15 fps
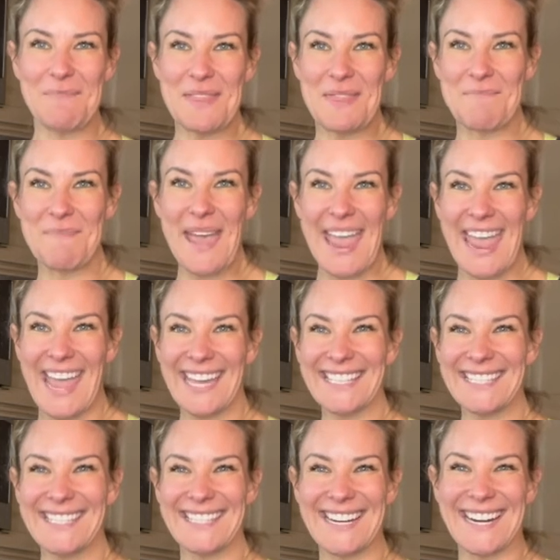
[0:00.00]
in the pan
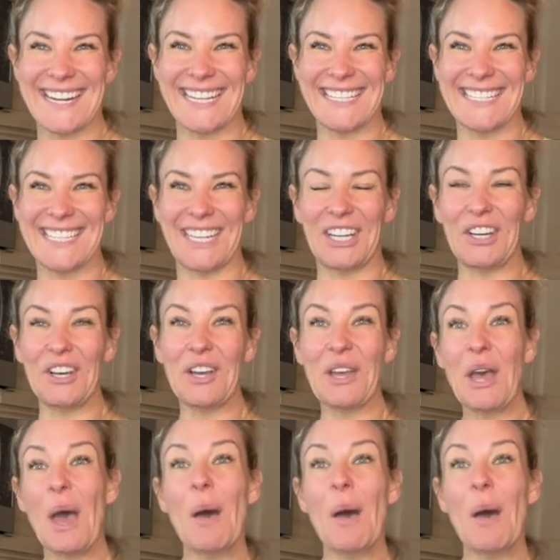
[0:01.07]
starting to cook,